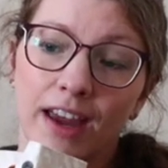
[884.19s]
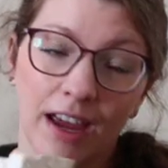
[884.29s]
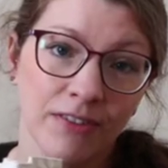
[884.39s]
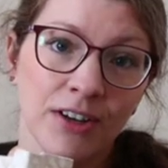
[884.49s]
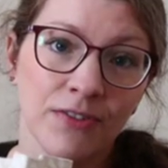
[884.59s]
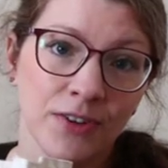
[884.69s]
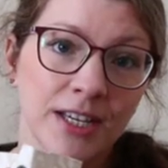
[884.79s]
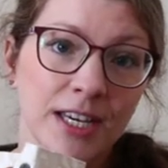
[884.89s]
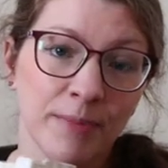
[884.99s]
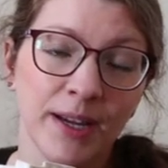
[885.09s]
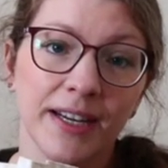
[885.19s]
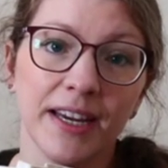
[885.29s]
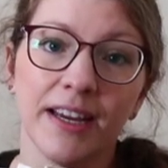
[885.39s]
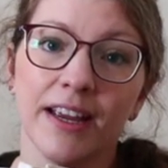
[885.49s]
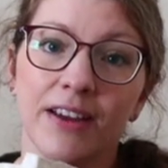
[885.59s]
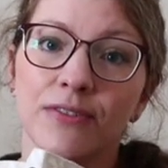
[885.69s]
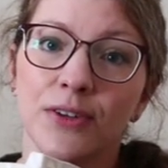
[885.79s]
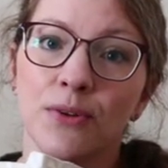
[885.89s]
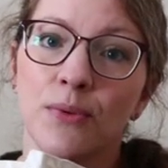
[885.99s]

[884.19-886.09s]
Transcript: every freaking penny if you